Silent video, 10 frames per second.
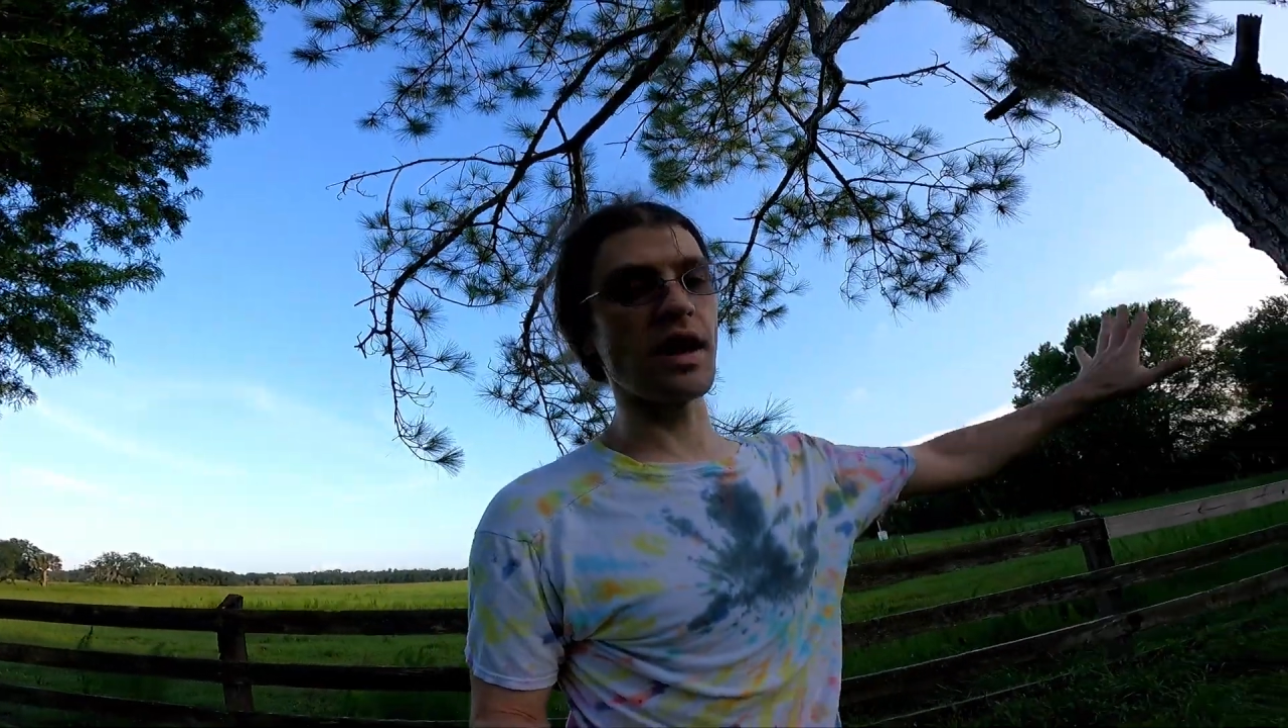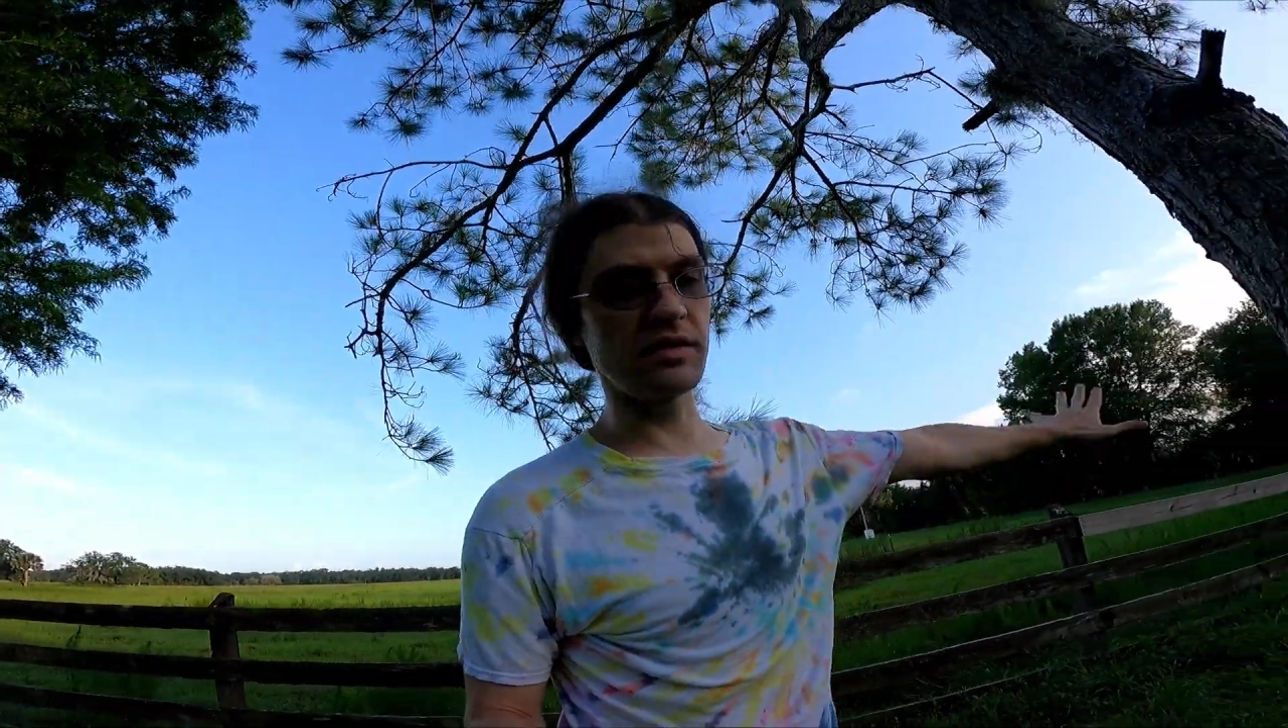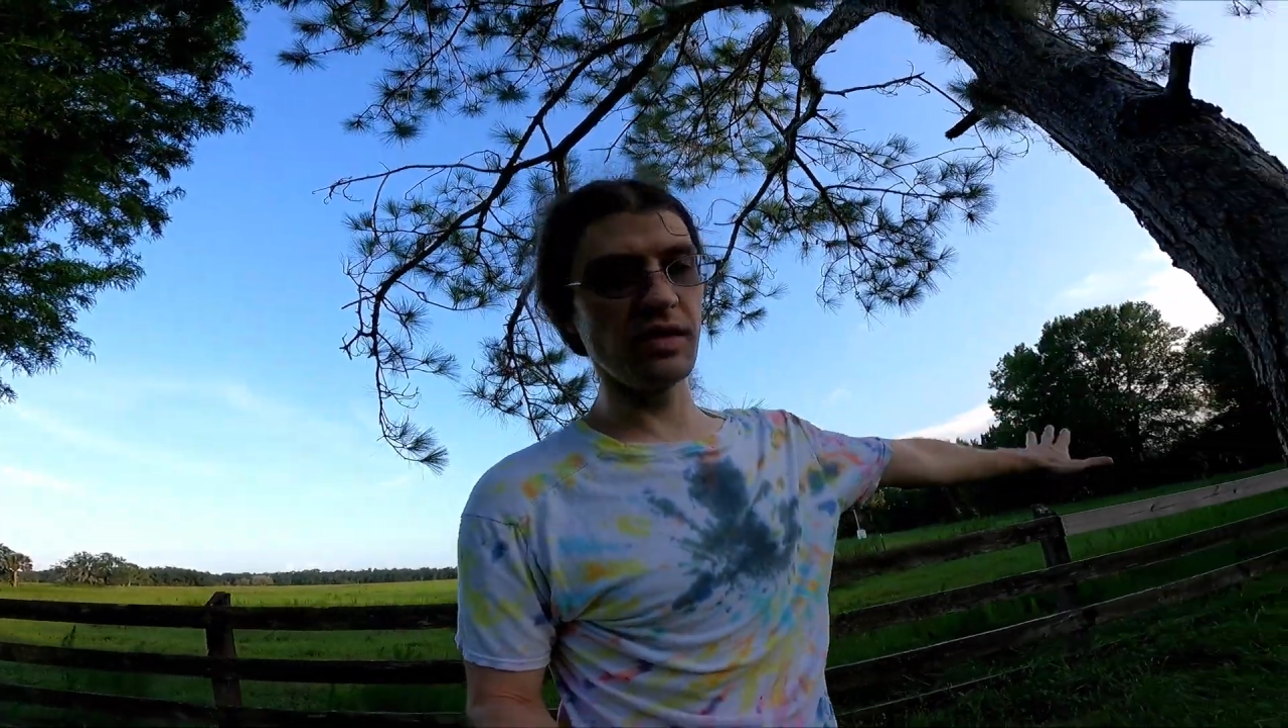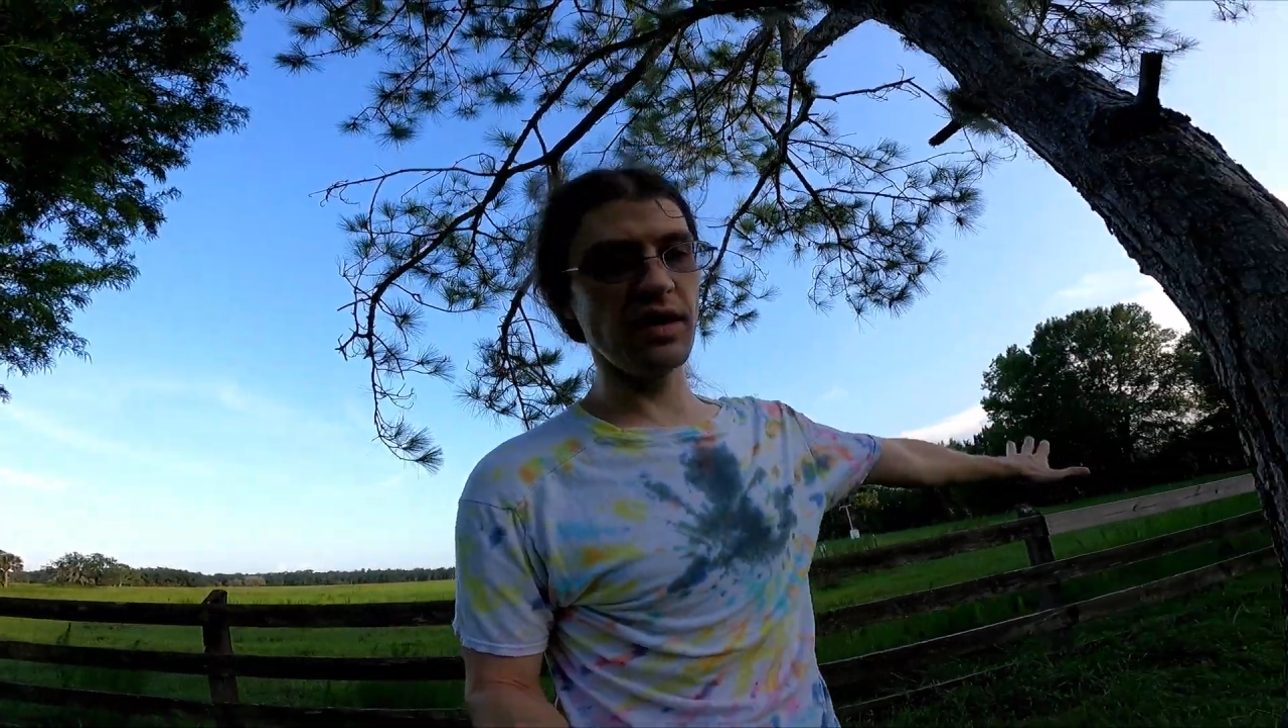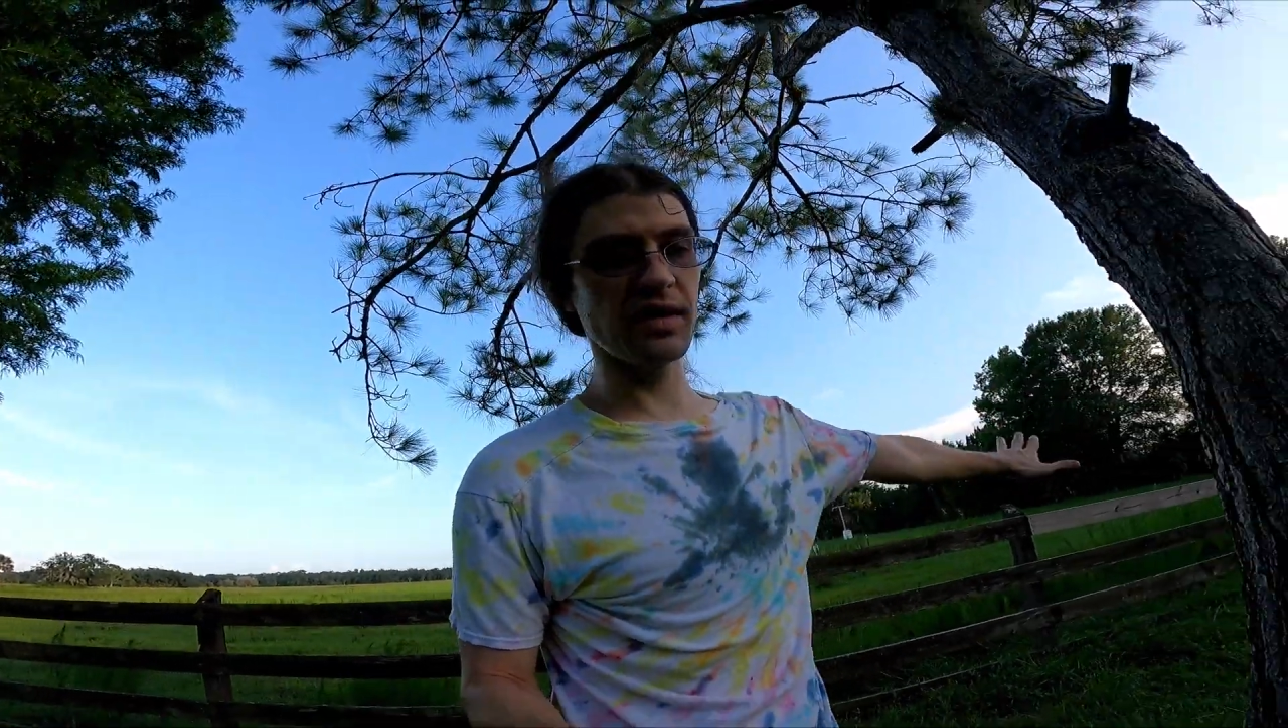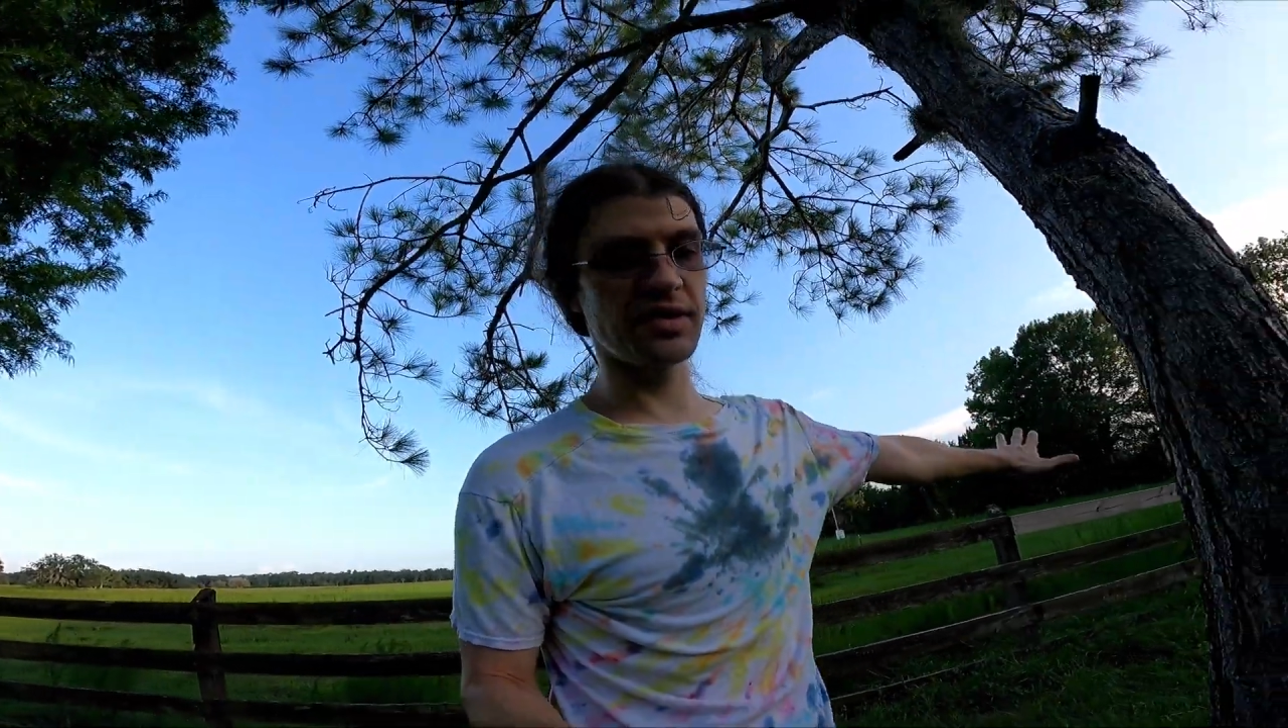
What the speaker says: out to the